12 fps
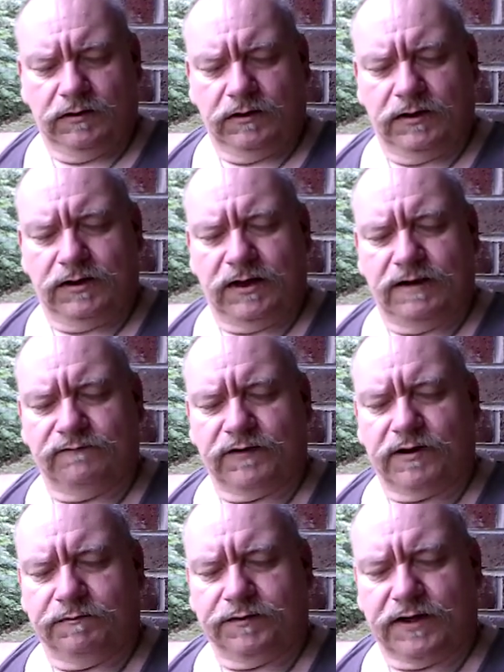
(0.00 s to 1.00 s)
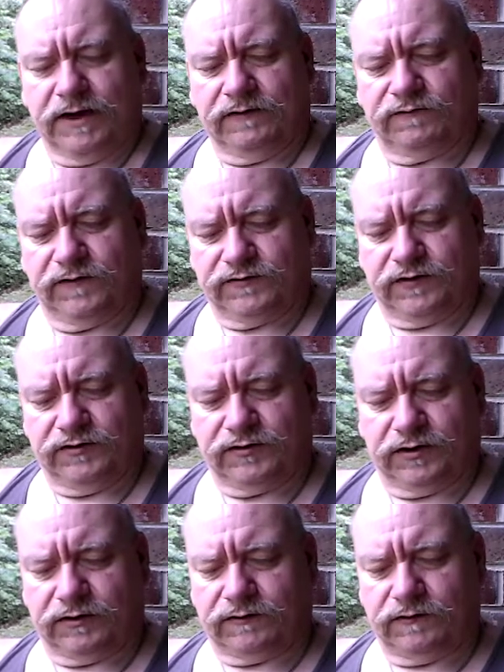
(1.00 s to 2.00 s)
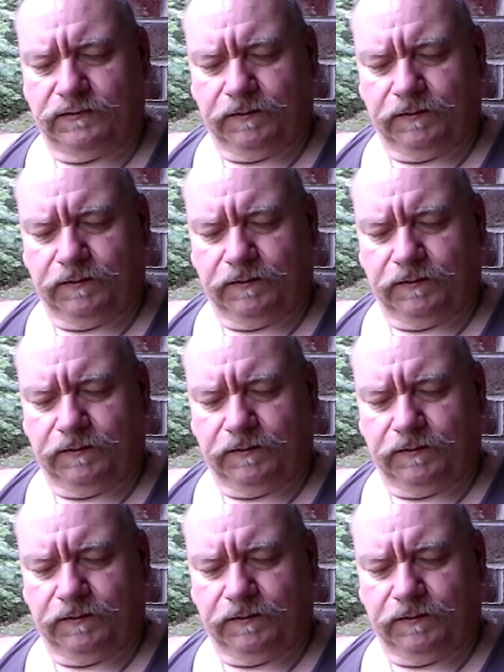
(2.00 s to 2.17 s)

And I have a couple of ice fishing jigs.